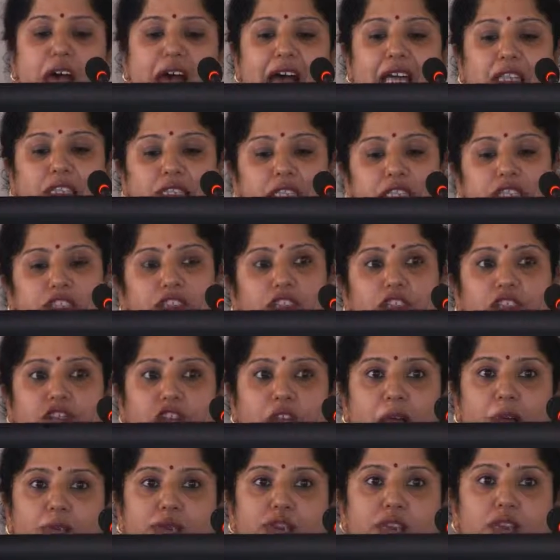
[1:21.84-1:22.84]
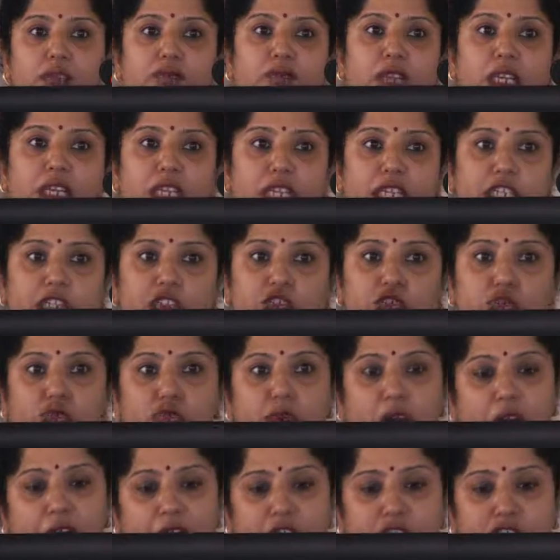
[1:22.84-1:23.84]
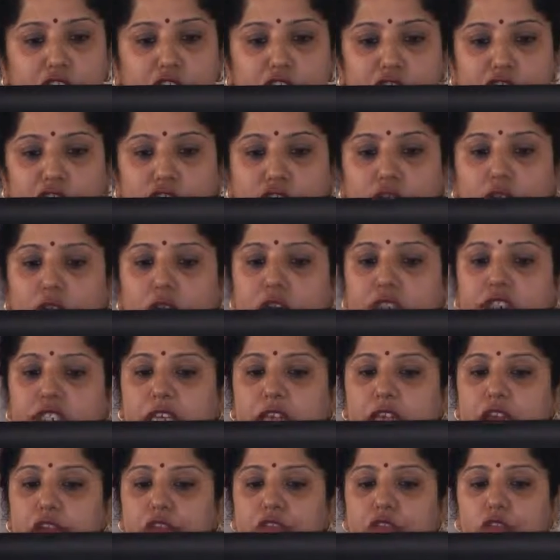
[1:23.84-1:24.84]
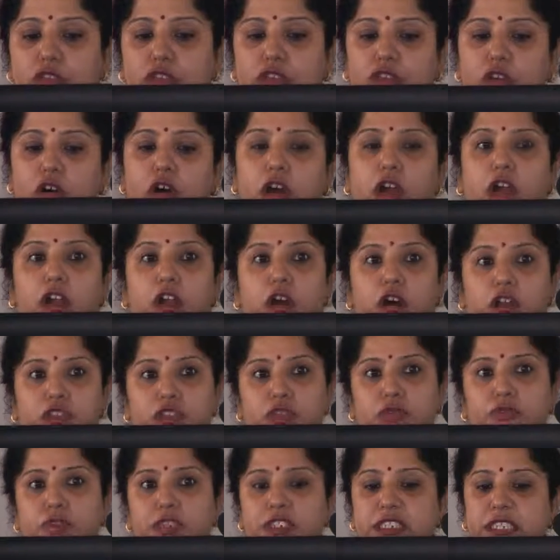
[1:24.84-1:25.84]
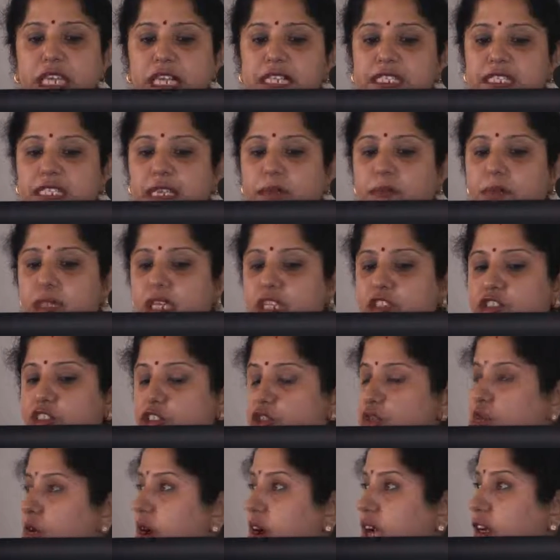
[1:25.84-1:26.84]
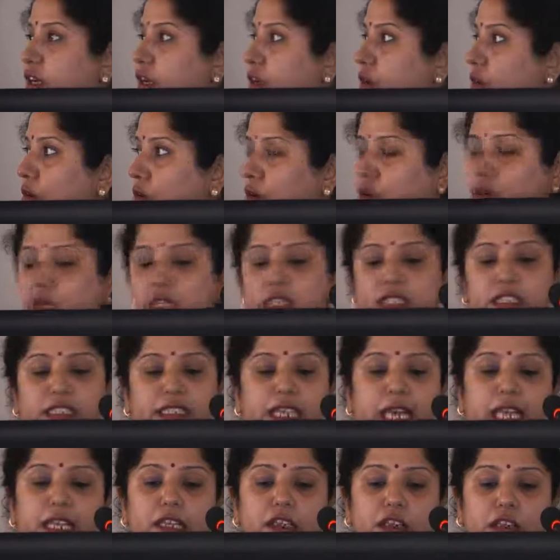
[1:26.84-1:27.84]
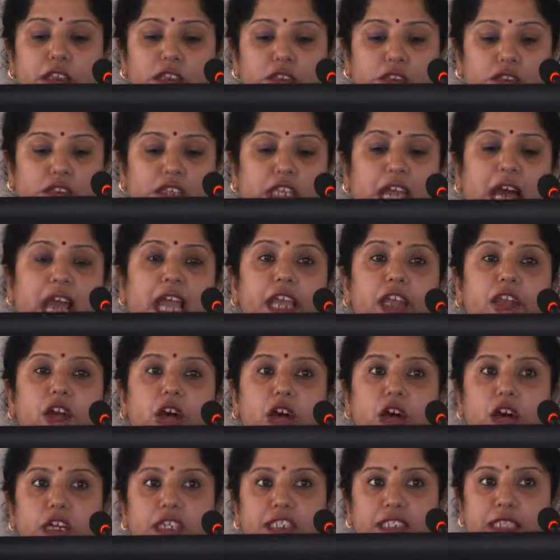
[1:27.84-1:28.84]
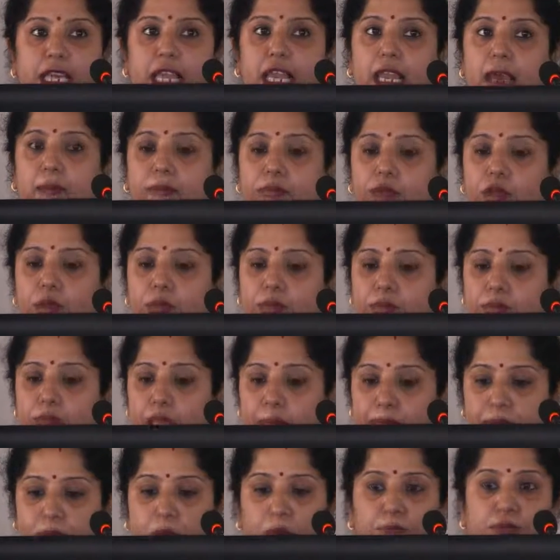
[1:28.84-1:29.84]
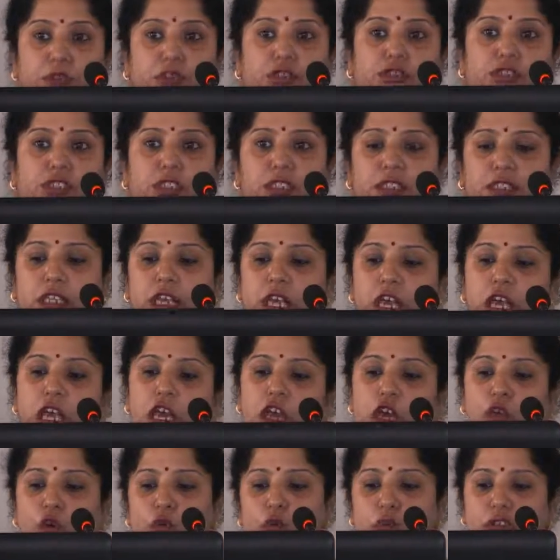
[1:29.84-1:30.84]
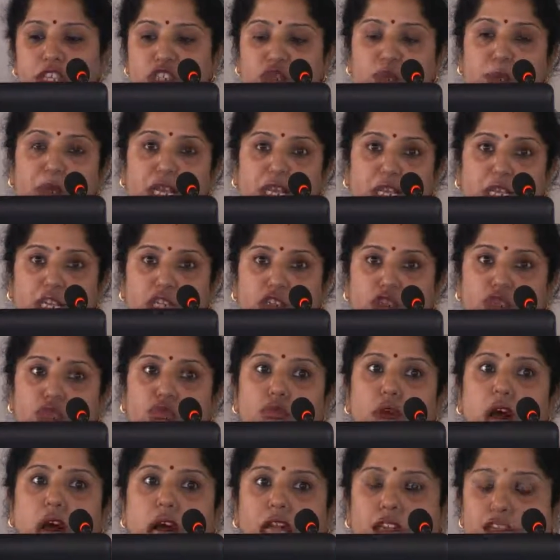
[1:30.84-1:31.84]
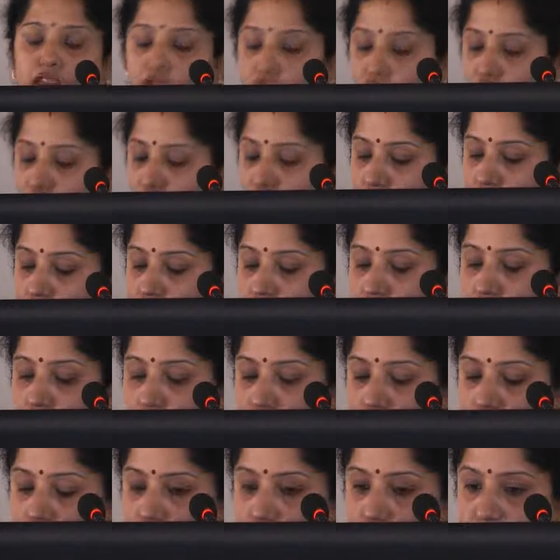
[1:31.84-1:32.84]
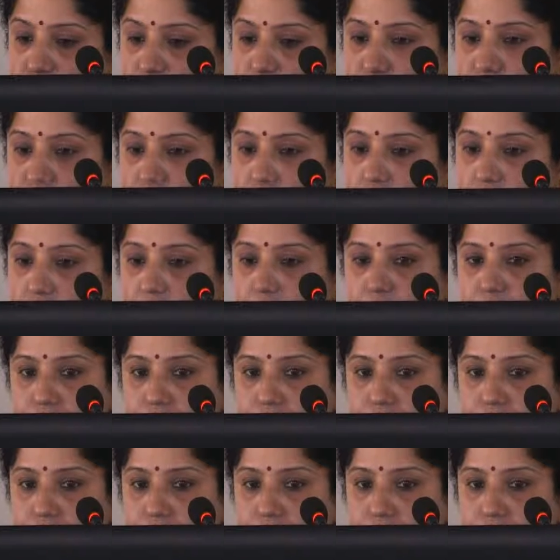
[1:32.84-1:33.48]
and this disruption will lead to uncontrolled cell growth or loss of a cell's ability to undergo cell suicide or cell apoptosis, which may lead to uncontrolled growth of the cell.